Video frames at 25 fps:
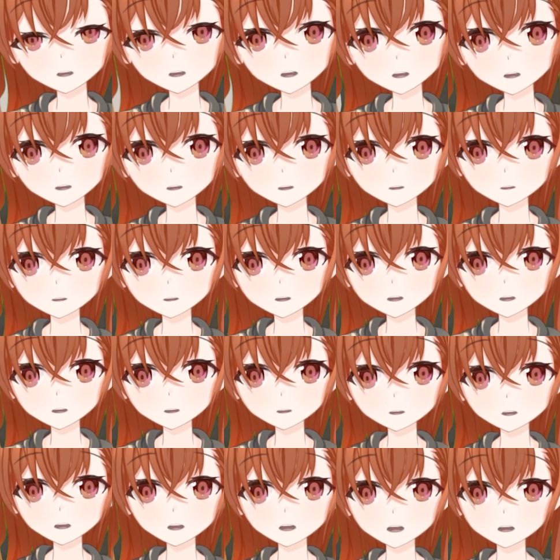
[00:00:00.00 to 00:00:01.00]
So when I
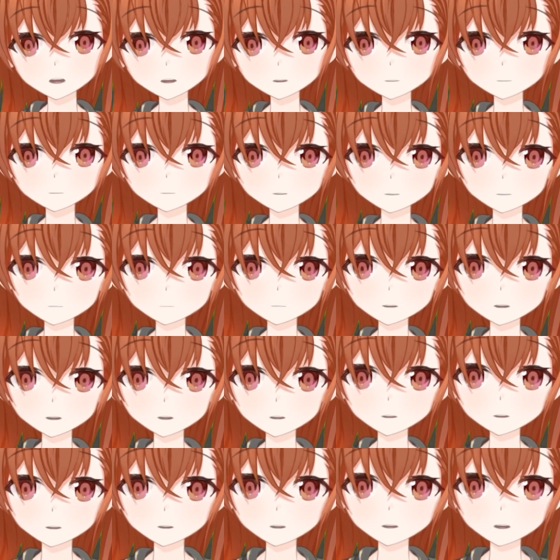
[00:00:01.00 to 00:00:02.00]
say I love this
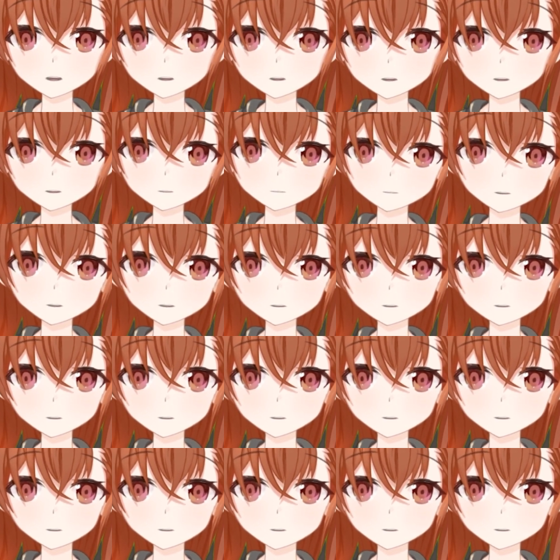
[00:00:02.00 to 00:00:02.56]
story about a little